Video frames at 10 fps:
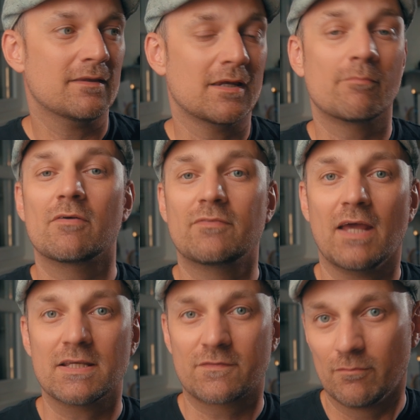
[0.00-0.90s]
the number of
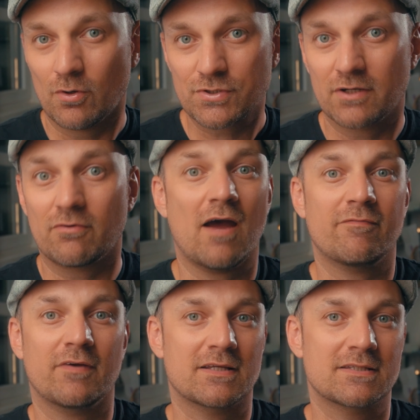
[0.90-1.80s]
days for motion
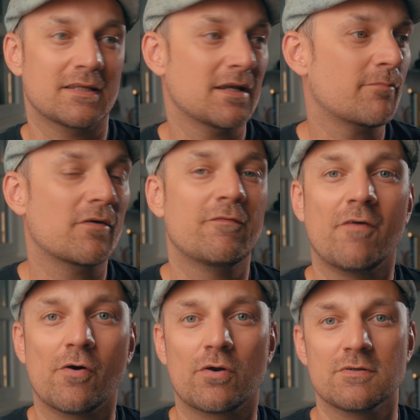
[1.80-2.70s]
graphics, the number of
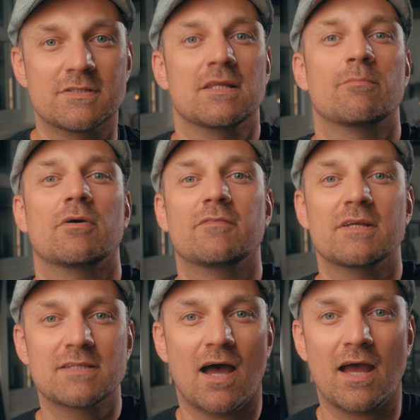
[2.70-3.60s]
photos, the number of
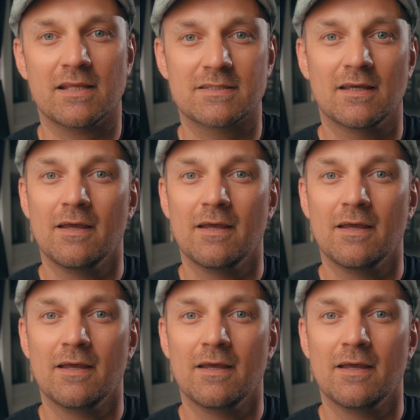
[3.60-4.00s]
designs,